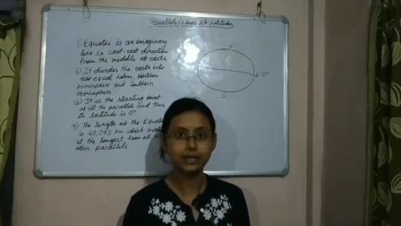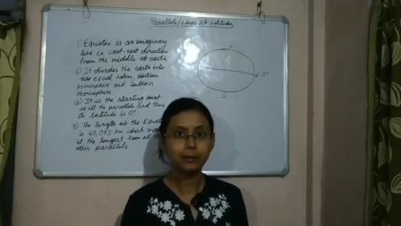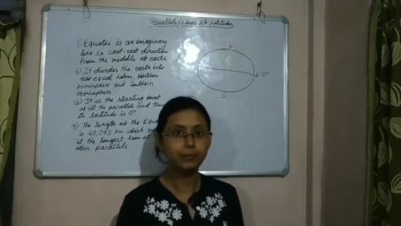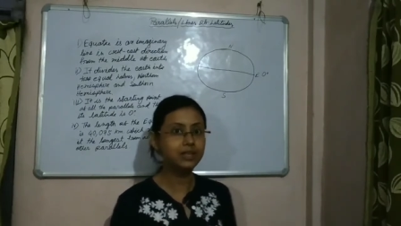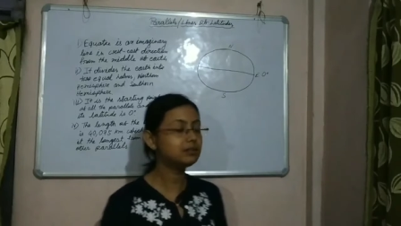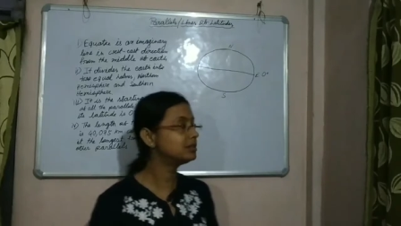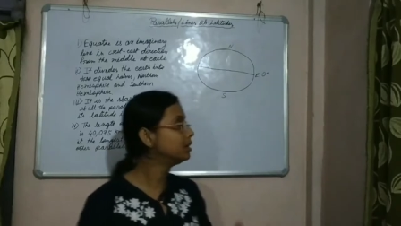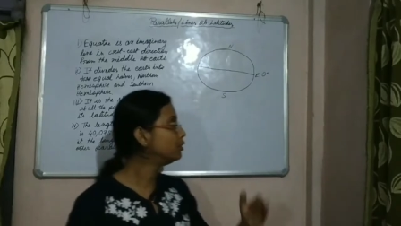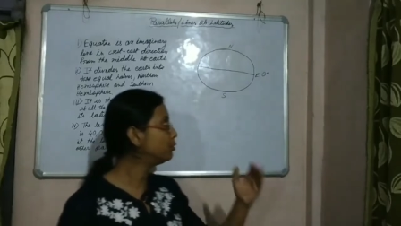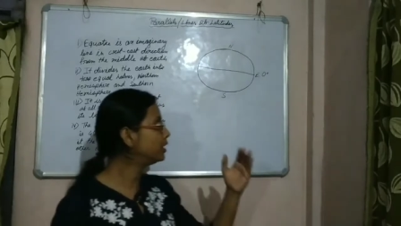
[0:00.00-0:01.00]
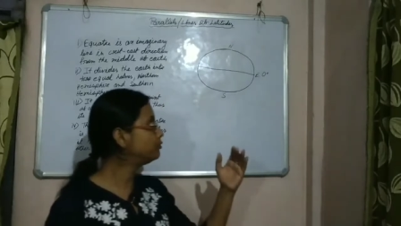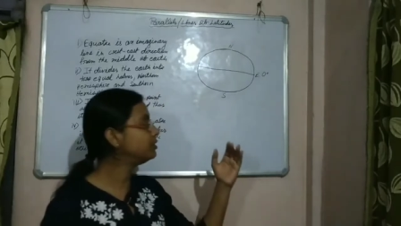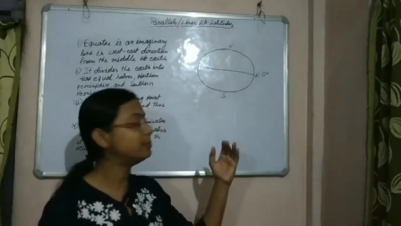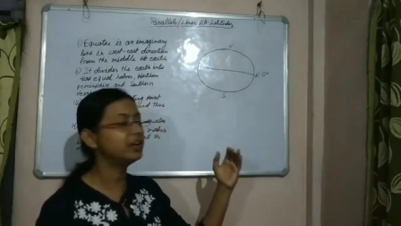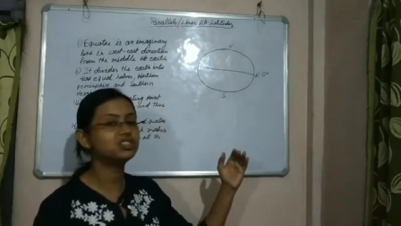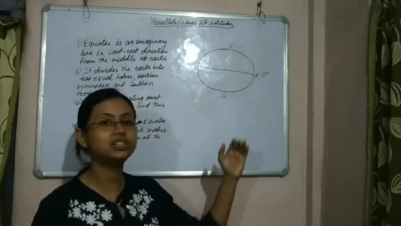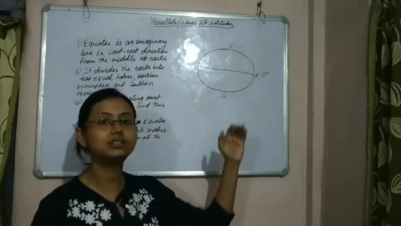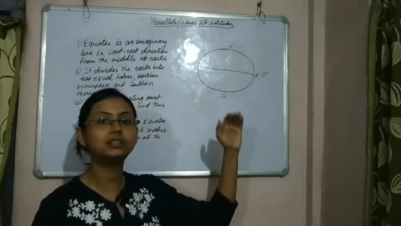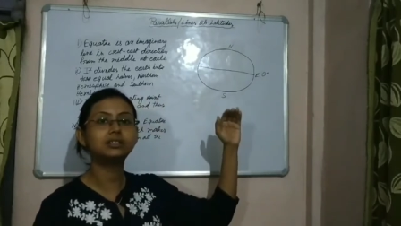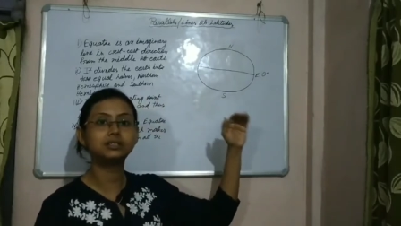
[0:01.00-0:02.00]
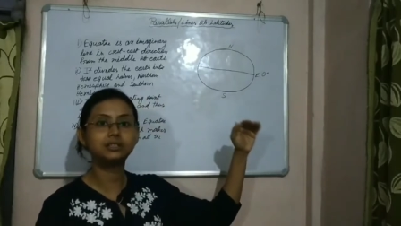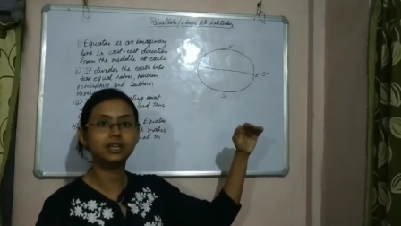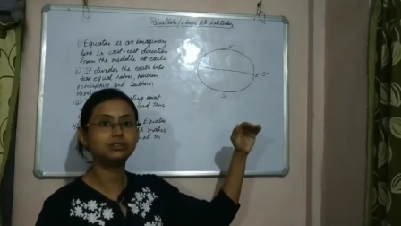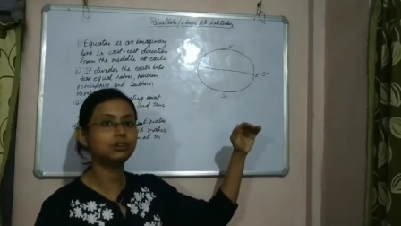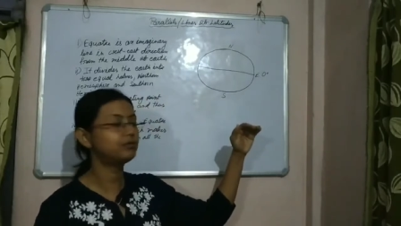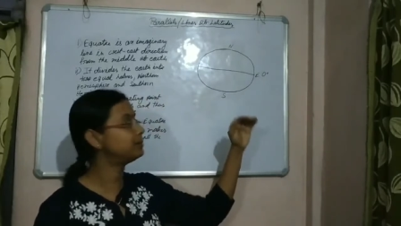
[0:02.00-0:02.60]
Means when we measure the distance of a